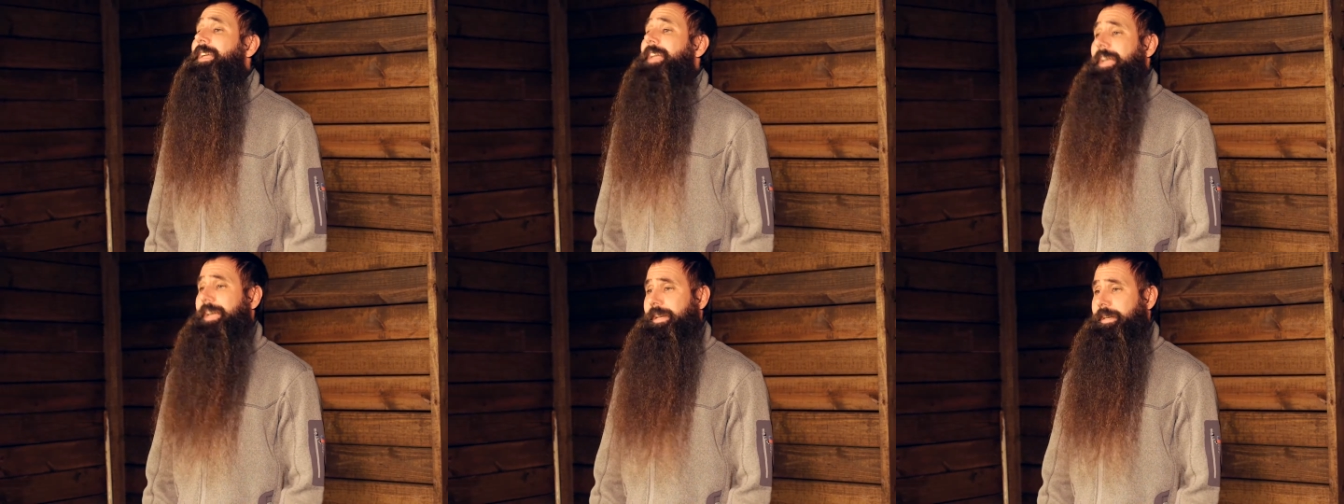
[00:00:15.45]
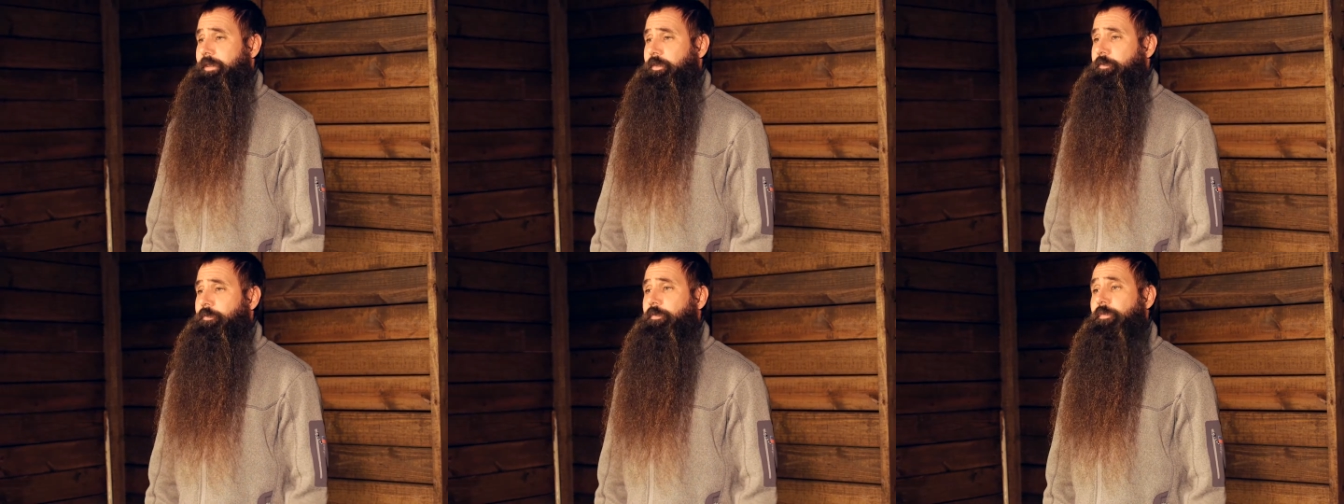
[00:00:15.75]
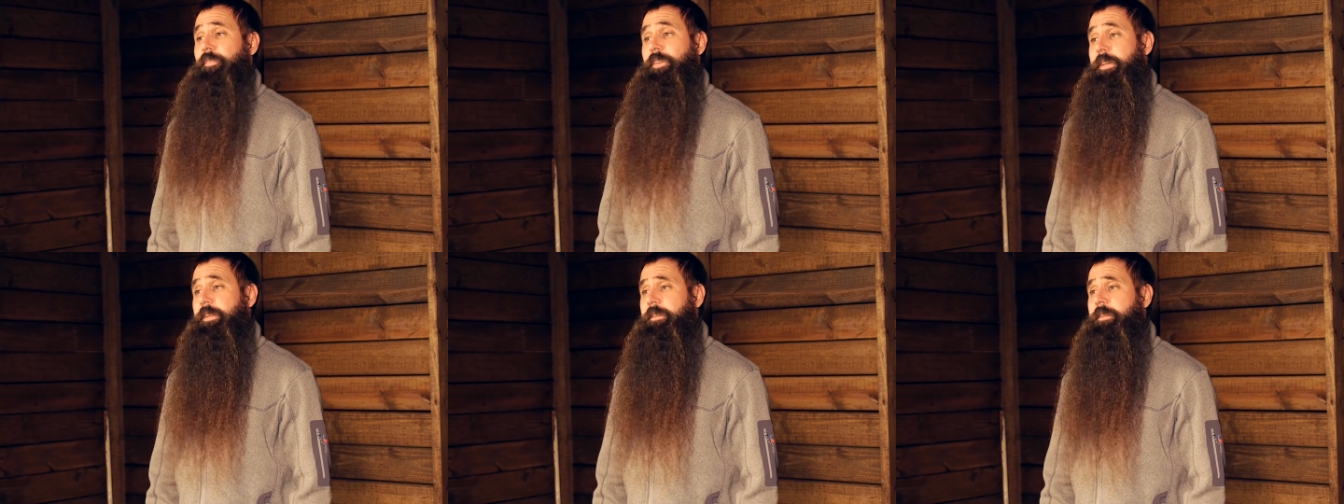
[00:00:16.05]
at its
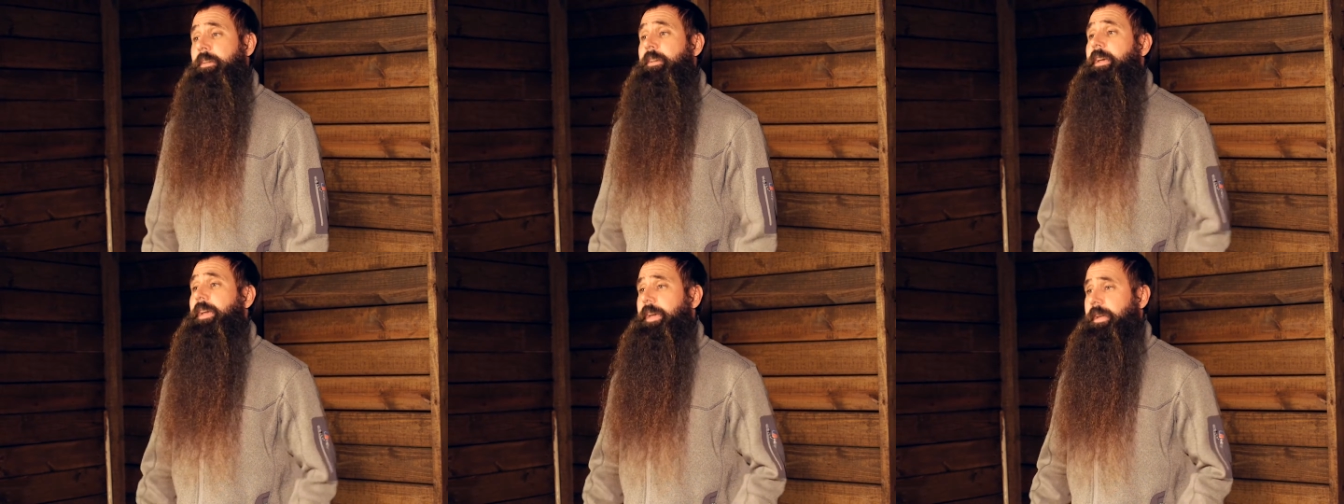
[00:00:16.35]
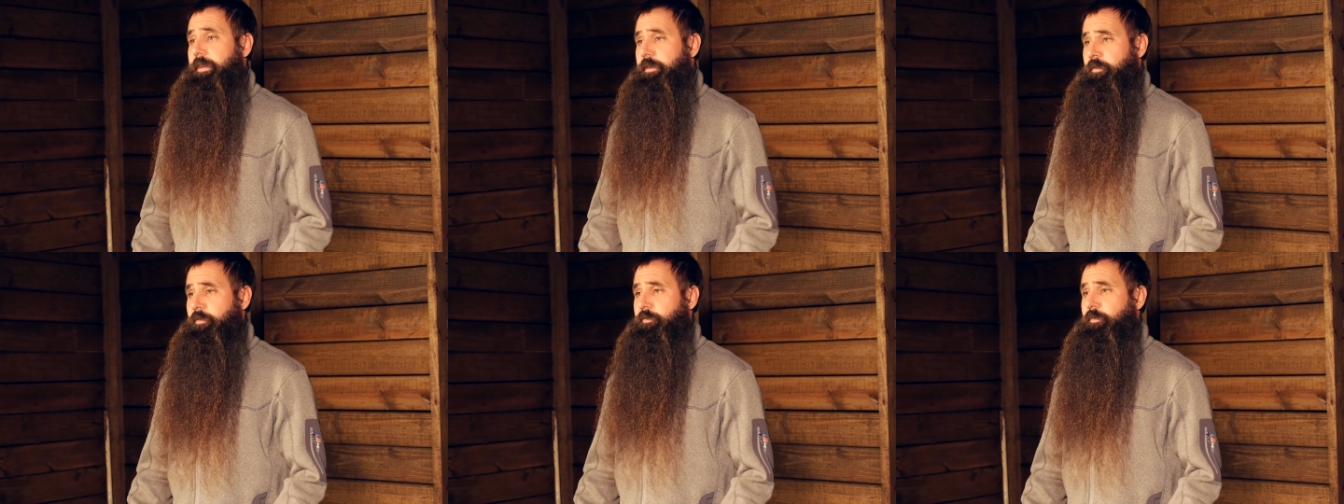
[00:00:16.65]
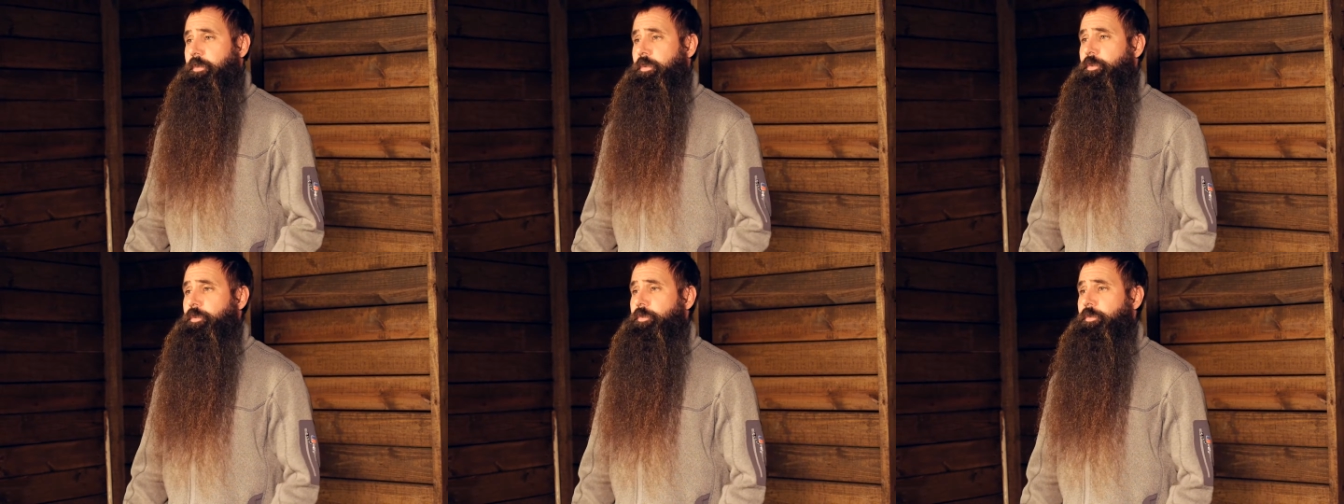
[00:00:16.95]
fit and its
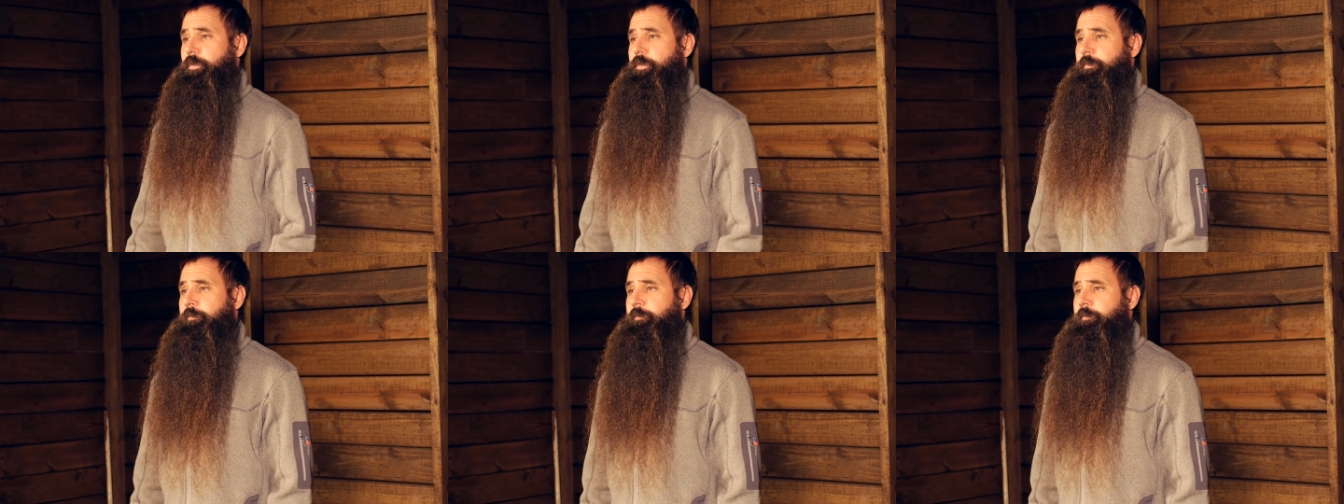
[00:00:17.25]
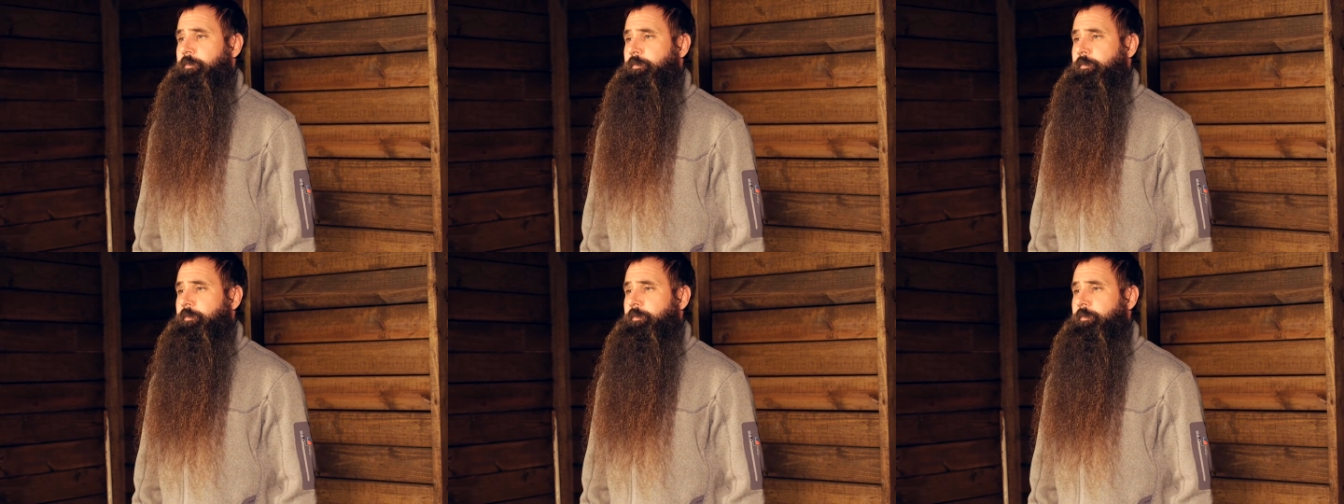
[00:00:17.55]
features.